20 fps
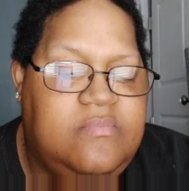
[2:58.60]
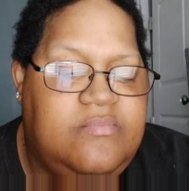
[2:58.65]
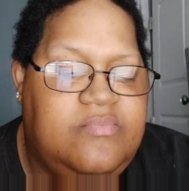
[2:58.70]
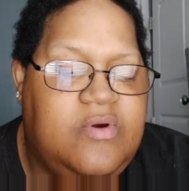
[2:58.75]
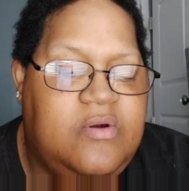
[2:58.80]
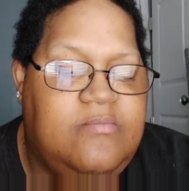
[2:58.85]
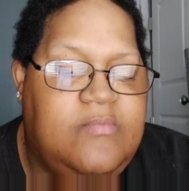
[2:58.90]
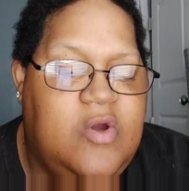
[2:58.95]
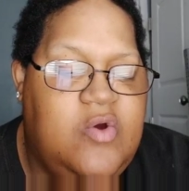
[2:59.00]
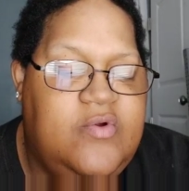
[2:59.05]

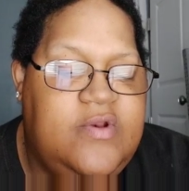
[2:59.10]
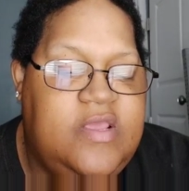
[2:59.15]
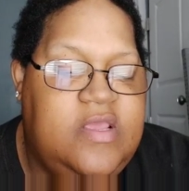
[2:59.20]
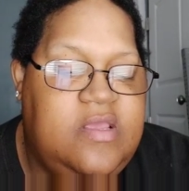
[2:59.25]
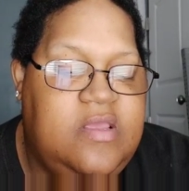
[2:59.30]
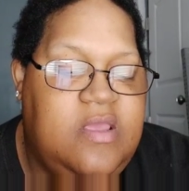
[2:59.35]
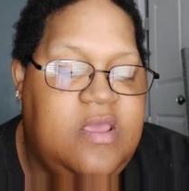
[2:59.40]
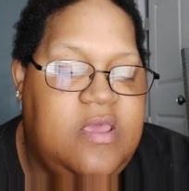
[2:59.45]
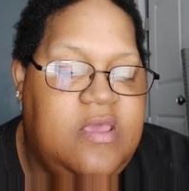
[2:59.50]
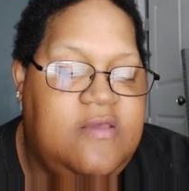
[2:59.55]

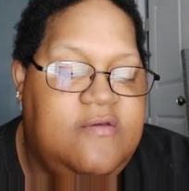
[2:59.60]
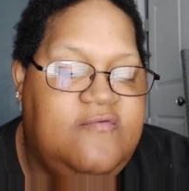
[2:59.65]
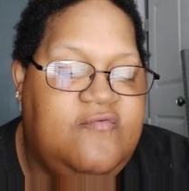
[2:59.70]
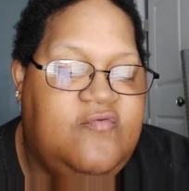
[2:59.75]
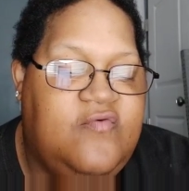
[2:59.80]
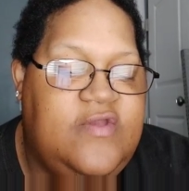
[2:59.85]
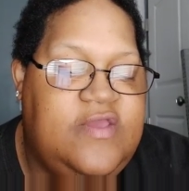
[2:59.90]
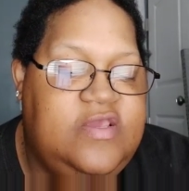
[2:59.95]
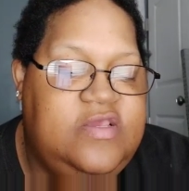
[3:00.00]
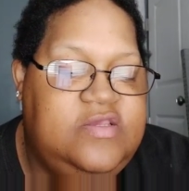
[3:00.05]
promoting
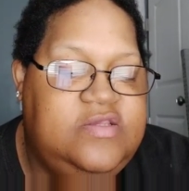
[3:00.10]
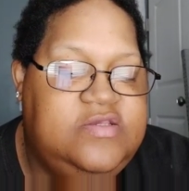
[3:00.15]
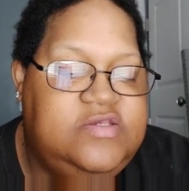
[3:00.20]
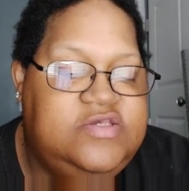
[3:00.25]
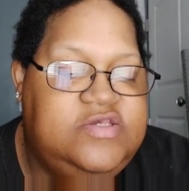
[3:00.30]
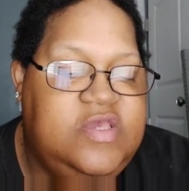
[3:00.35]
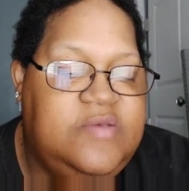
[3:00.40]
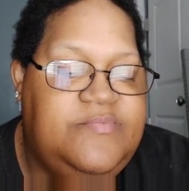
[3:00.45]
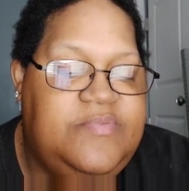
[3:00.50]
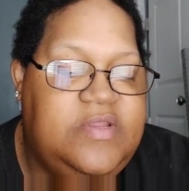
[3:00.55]
free
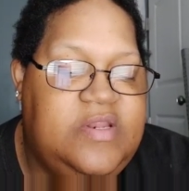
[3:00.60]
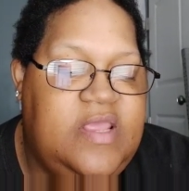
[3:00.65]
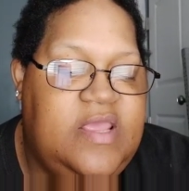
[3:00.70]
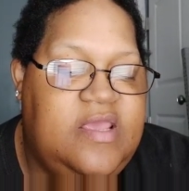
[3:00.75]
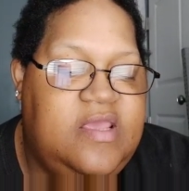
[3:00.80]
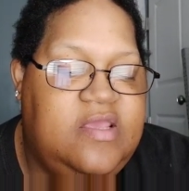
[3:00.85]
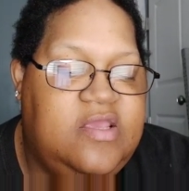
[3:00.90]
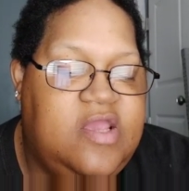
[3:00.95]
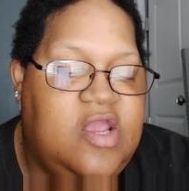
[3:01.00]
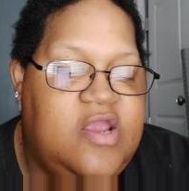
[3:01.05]
shipping and